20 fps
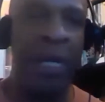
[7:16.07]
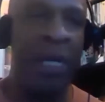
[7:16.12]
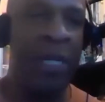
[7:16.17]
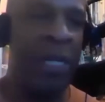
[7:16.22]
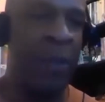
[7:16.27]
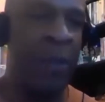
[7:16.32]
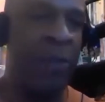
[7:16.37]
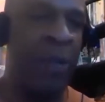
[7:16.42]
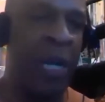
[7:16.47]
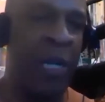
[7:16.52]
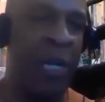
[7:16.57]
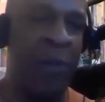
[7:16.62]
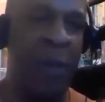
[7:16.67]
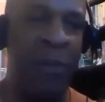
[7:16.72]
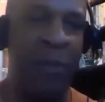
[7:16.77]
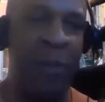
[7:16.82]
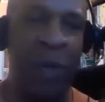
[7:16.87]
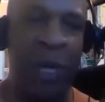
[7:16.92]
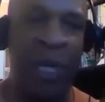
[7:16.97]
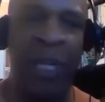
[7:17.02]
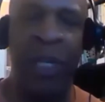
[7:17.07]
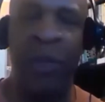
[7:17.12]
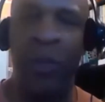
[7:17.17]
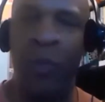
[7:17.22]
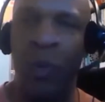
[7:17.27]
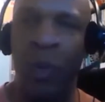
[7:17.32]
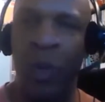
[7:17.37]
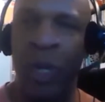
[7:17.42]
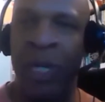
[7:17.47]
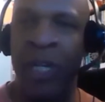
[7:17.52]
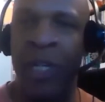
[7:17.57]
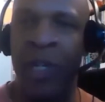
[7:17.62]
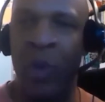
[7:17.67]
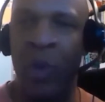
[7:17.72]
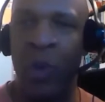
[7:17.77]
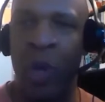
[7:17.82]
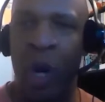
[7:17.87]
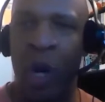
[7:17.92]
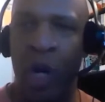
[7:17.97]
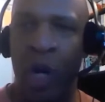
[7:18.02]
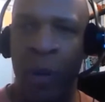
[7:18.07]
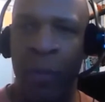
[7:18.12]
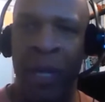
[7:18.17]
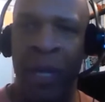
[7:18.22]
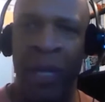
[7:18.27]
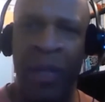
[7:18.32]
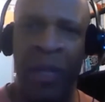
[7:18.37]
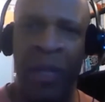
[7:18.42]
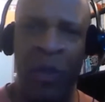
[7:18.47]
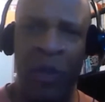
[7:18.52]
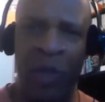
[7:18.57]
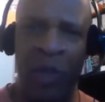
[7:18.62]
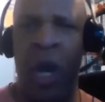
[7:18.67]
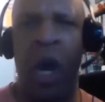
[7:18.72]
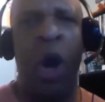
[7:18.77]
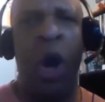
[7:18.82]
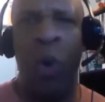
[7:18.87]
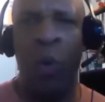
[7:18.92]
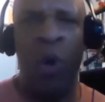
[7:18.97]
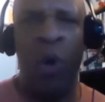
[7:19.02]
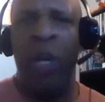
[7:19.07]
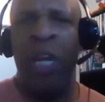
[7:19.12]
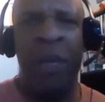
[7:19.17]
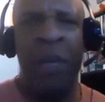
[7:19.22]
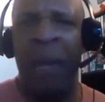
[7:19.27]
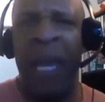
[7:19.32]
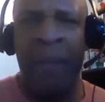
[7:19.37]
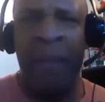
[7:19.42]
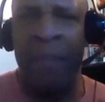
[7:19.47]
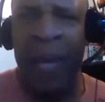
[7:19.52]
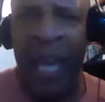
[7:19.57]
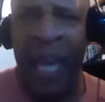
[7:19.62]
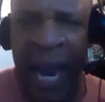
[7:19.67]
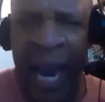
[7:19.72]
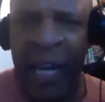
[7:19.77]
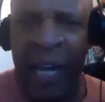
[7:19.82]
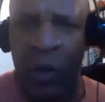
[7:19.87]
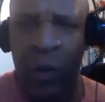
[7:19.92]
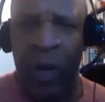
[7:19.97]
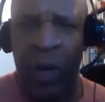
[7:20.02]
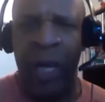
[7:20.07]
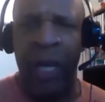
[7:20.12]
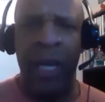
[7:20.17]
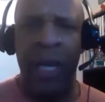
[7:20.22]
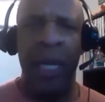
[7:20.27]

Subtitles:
Sometimes people will get into an argument and they'll say, "Oh, well, he made me angry,"